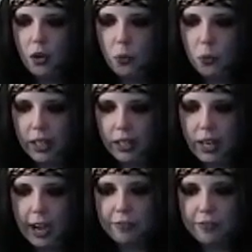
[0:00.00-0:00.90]
when
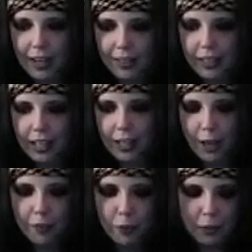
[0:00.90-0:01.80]
I finally got
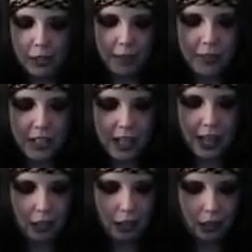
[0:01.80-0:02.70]
comfortable enough to
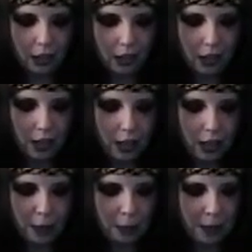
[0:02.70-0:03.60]
tell her
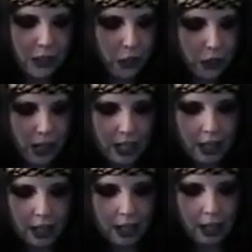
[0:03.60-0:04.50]
about my gender
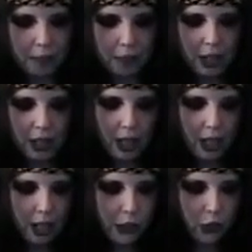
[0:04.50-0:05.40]
identity,
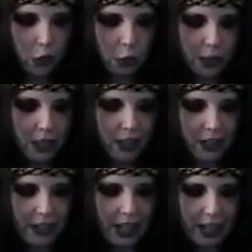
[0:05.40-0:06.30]
she told me
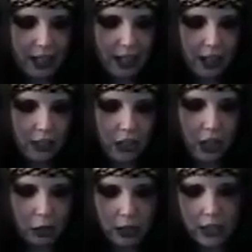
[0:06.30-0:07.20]
that
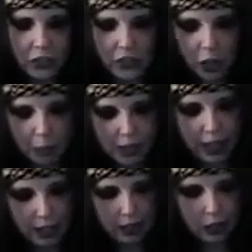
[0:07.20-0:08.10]
not only did she tell me
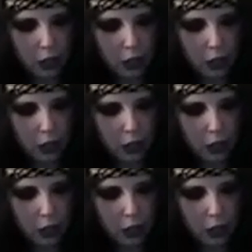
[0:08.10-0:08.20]
that,